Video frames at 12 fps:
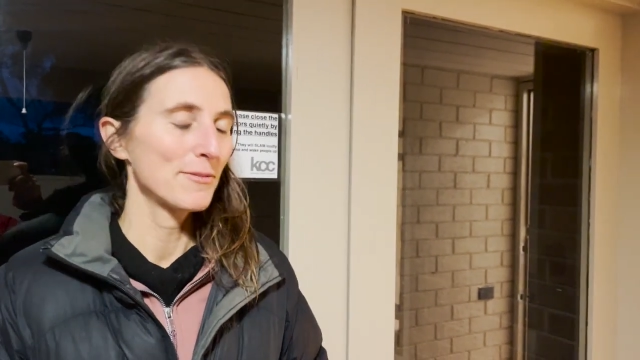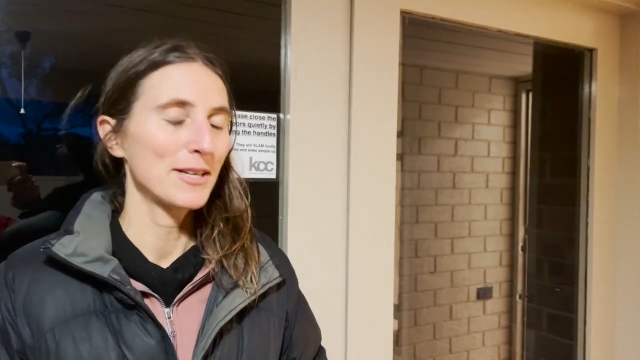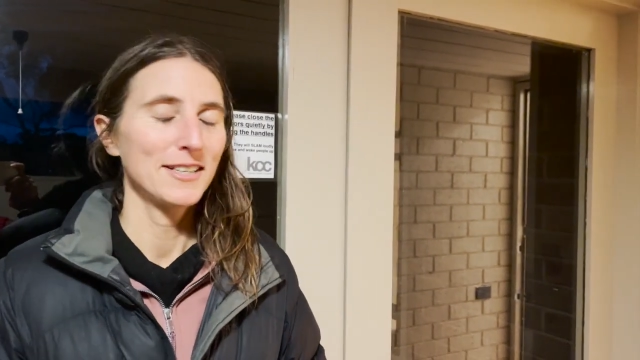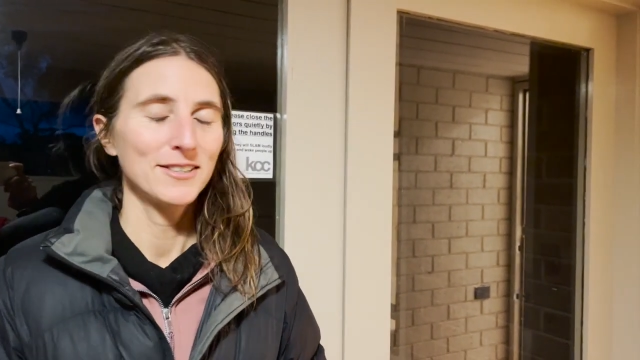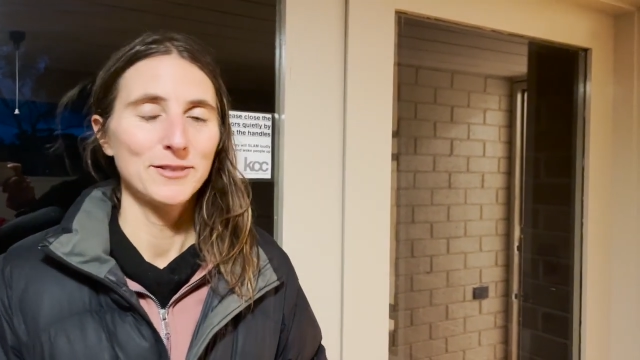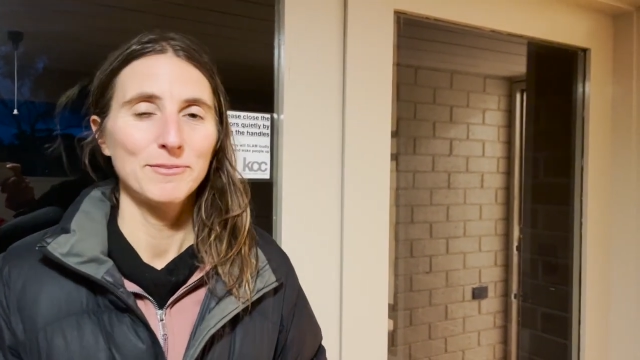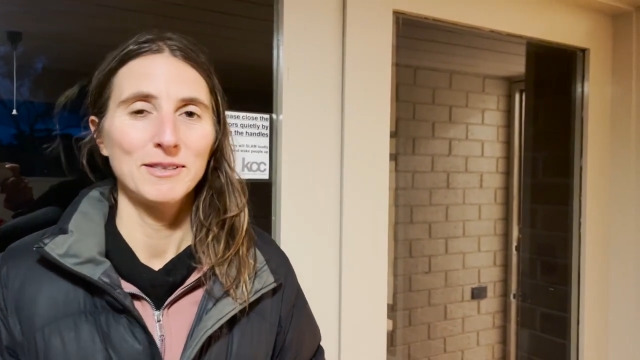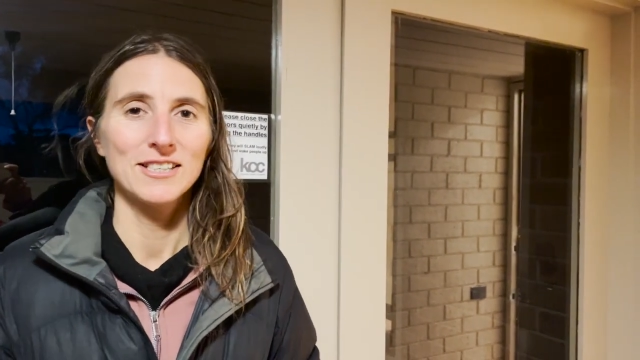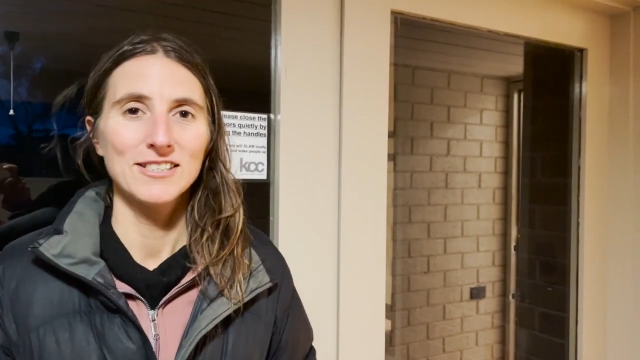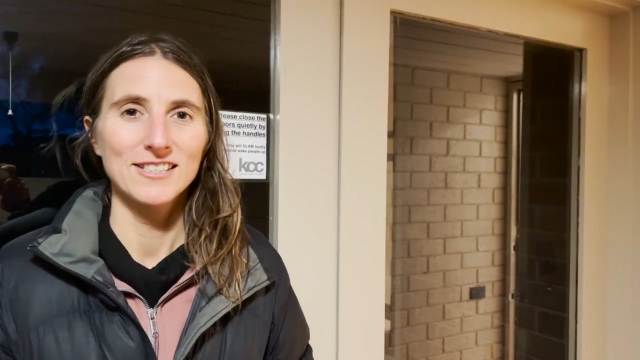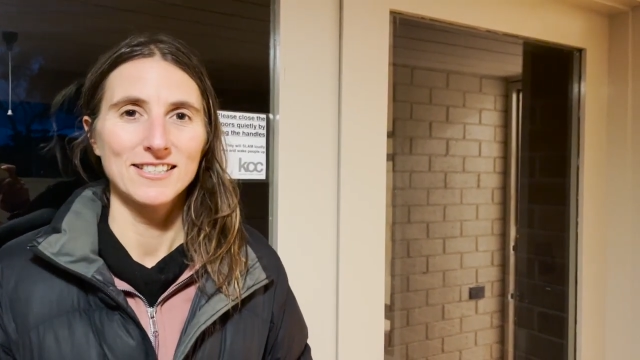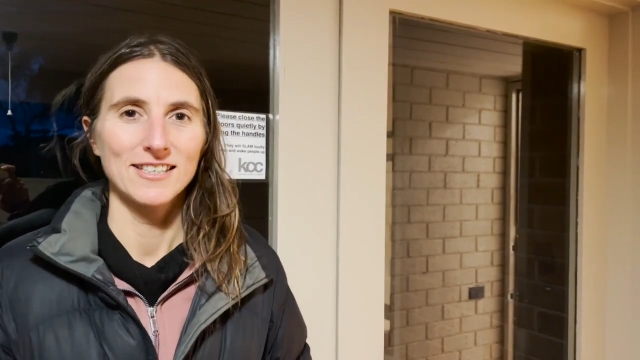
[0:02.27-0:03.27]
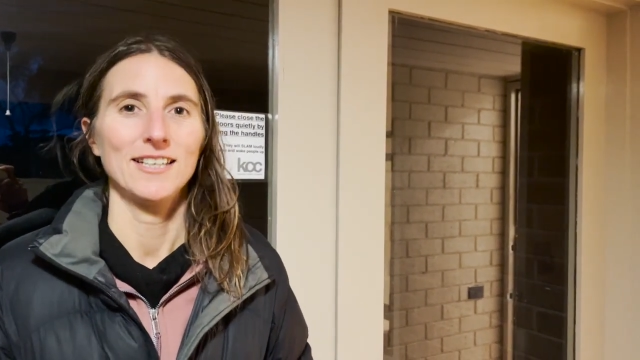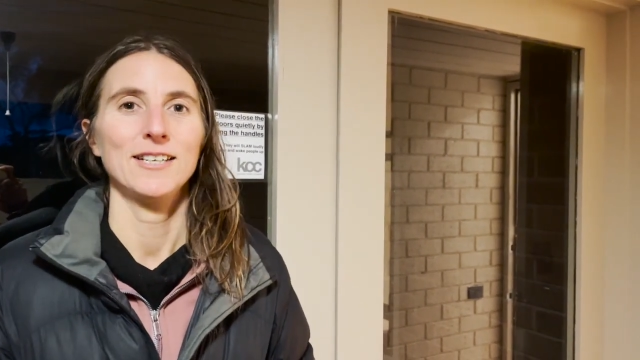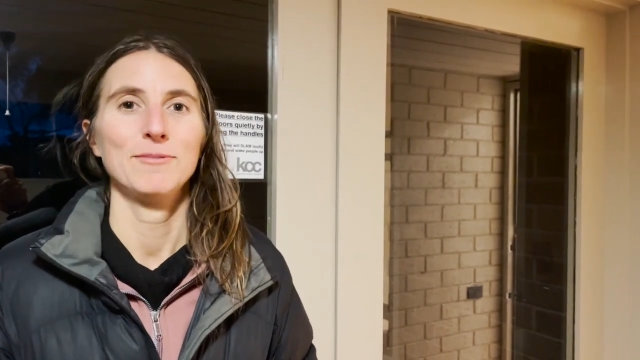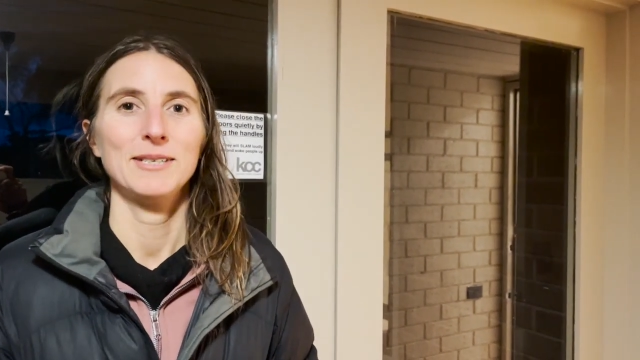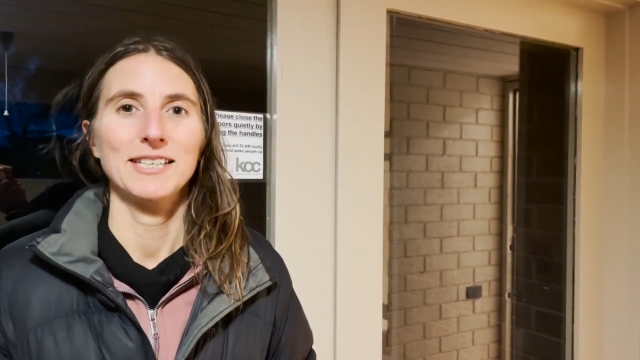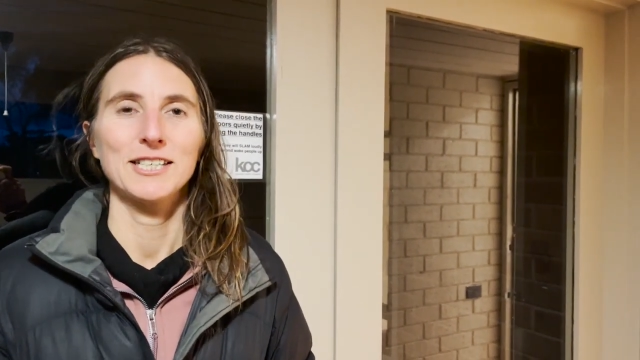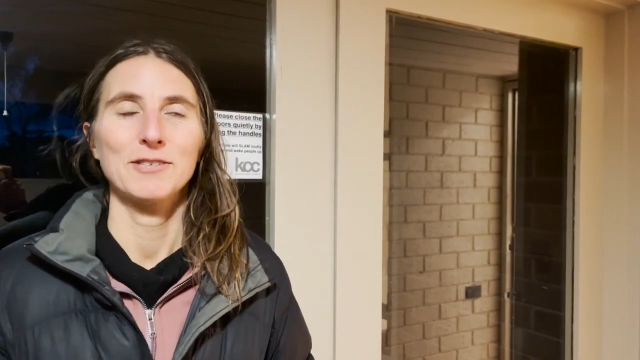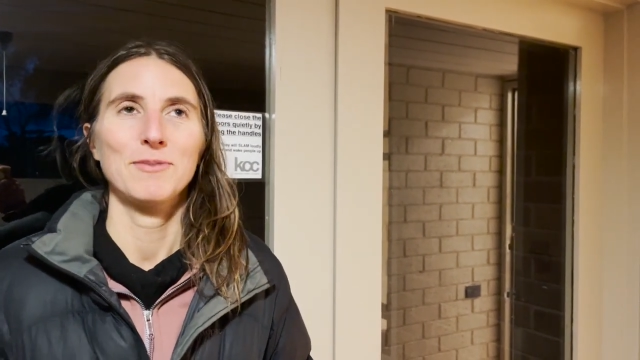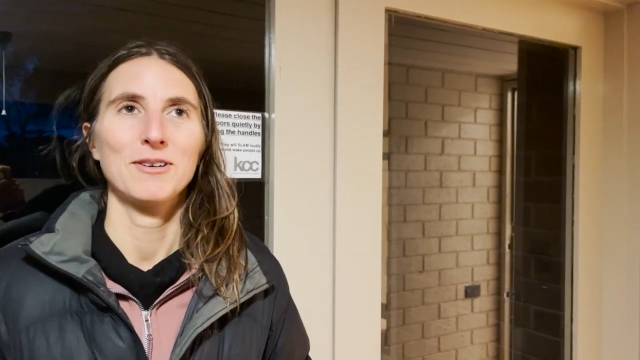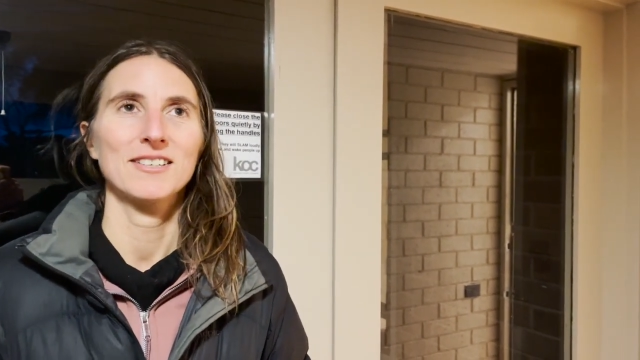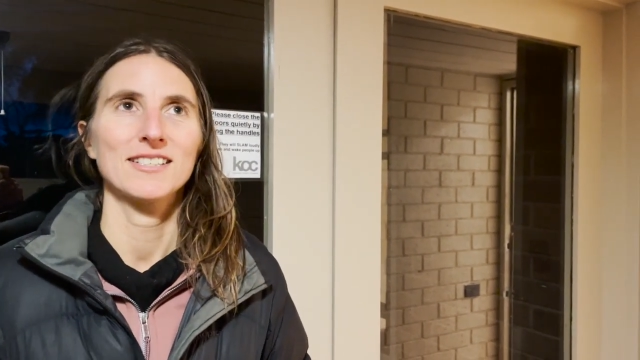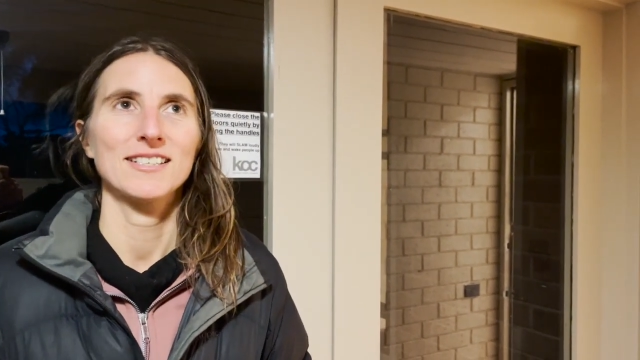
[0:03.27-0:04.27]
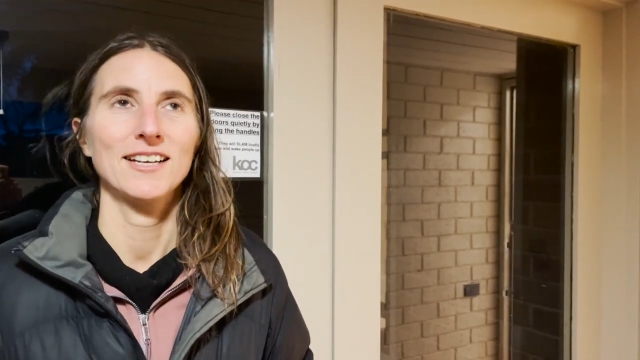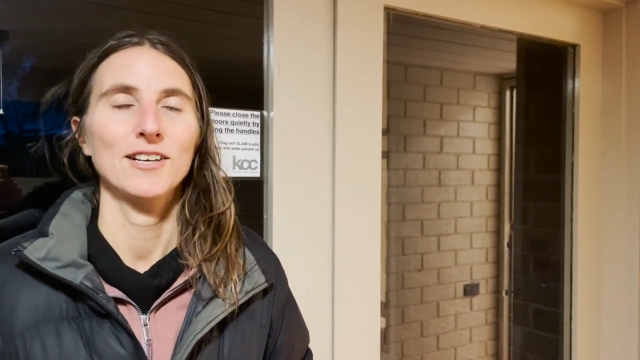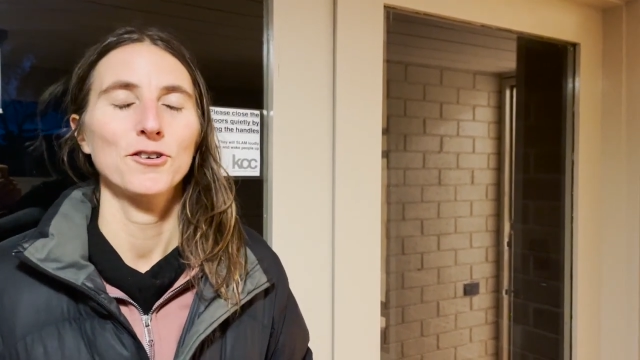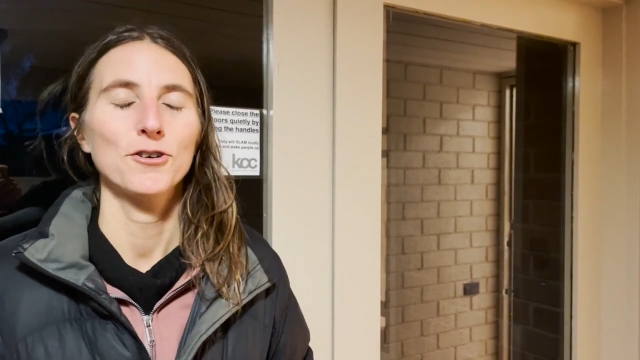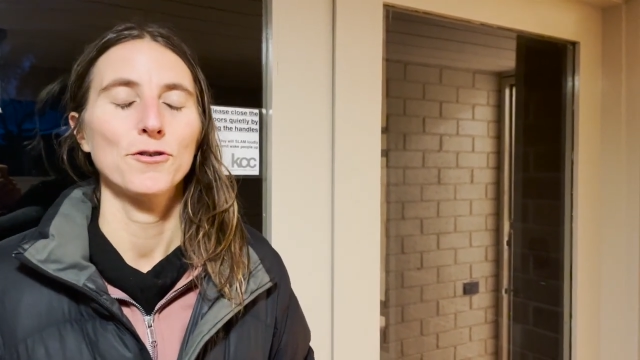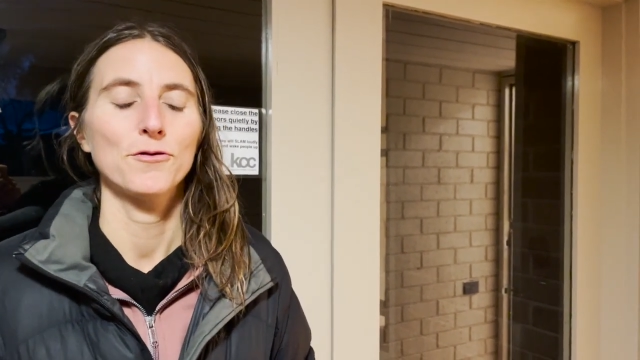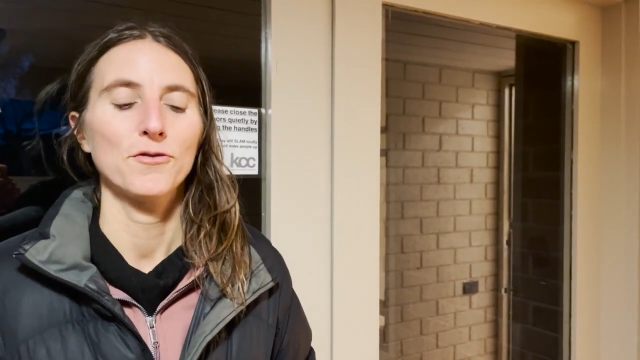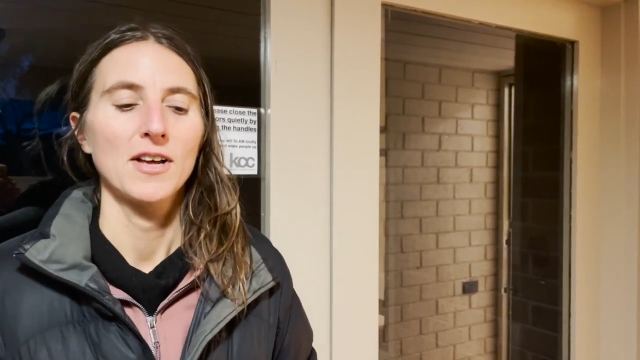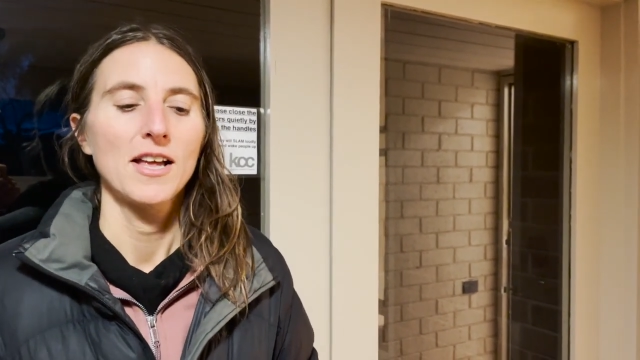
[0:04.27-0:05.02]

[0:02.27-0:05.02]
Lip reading: here because I've been experiencing a lot of